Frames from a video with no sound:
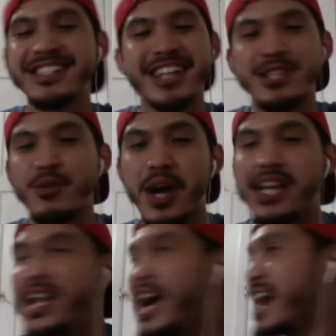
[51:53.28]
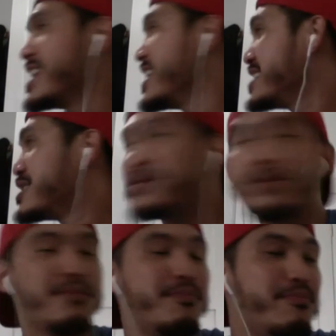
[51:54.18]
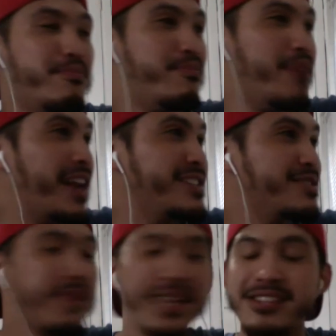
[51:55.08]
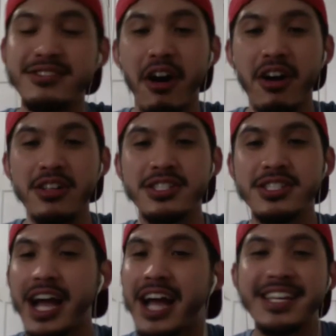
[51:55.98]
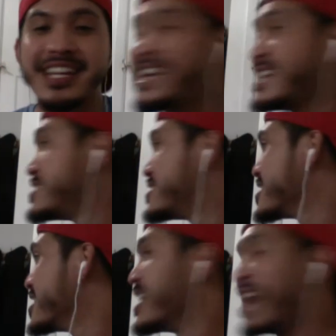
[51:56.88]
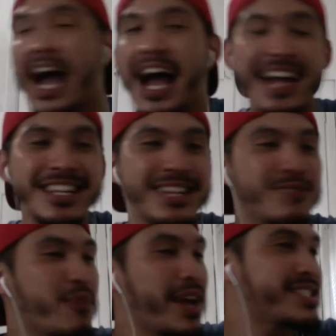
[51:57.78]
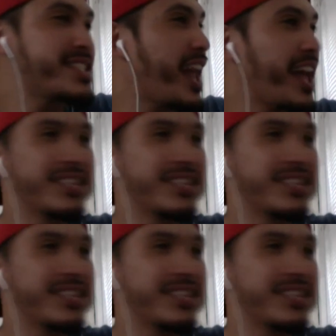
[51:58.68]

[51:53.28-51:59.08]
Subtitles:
catch a wine. I need to be in a dance. I need waistlines